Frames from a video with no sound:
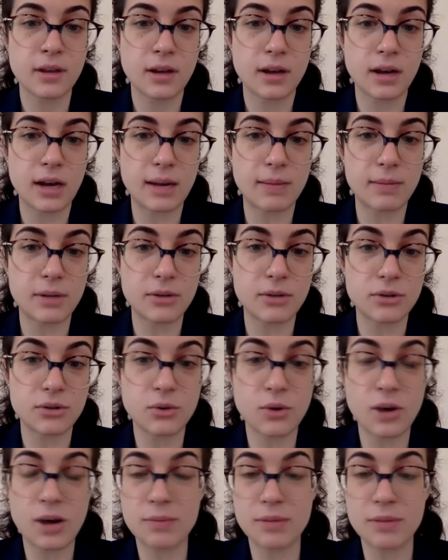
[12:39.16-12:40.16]
I'm under
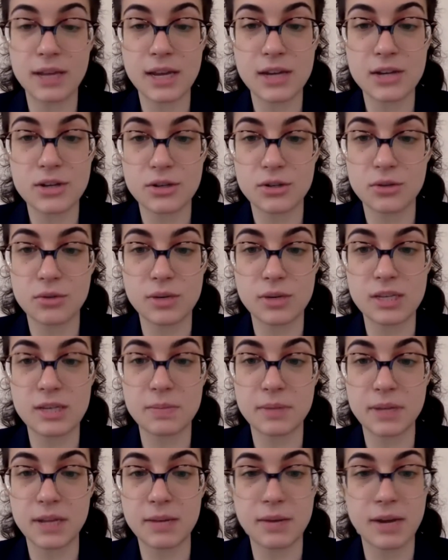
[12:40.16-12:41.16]
no obligation to
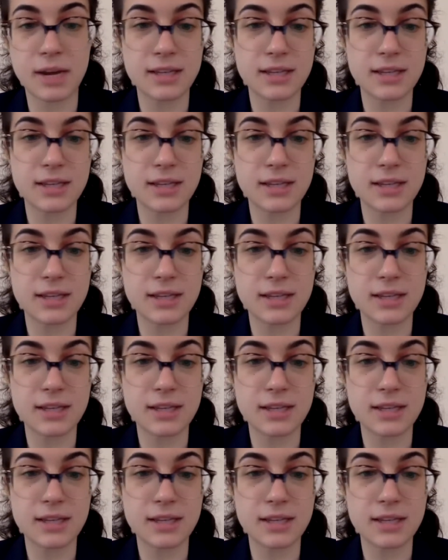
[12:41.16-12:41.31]
explain my